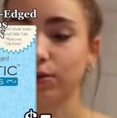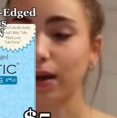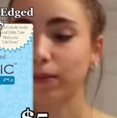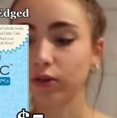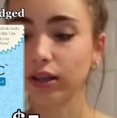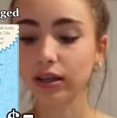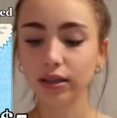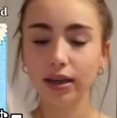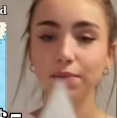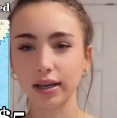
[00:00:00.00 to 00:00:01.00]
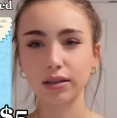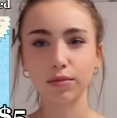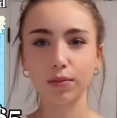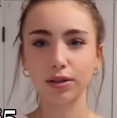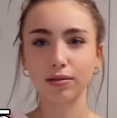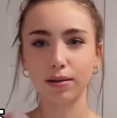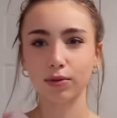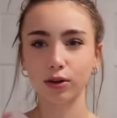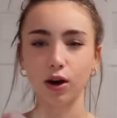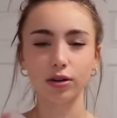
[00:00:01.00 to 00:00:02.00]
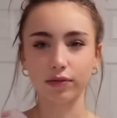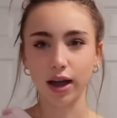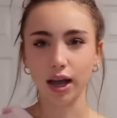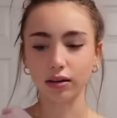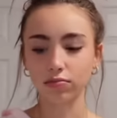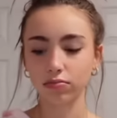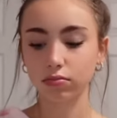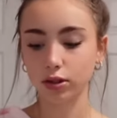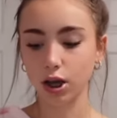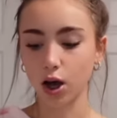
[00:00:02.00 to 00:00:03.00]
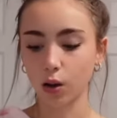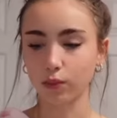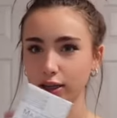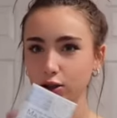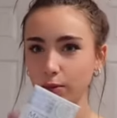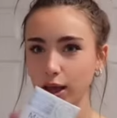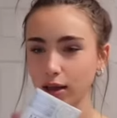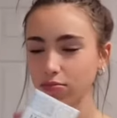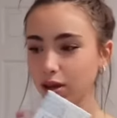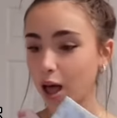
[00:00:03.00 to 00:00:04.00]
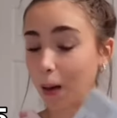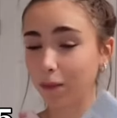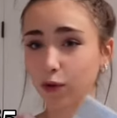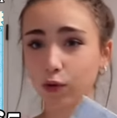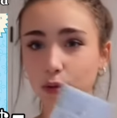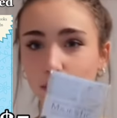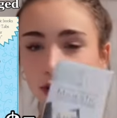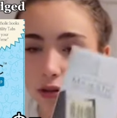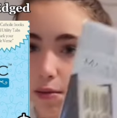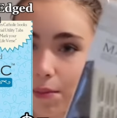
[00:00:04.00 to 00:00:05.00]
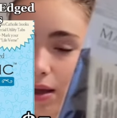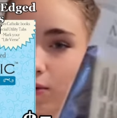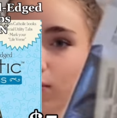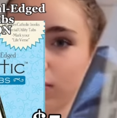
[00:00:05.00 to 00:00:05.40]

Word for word: Bible really easily. Like some of the books of the Bible are hard to find. So this will be helpful for when I'm drawing my Bible.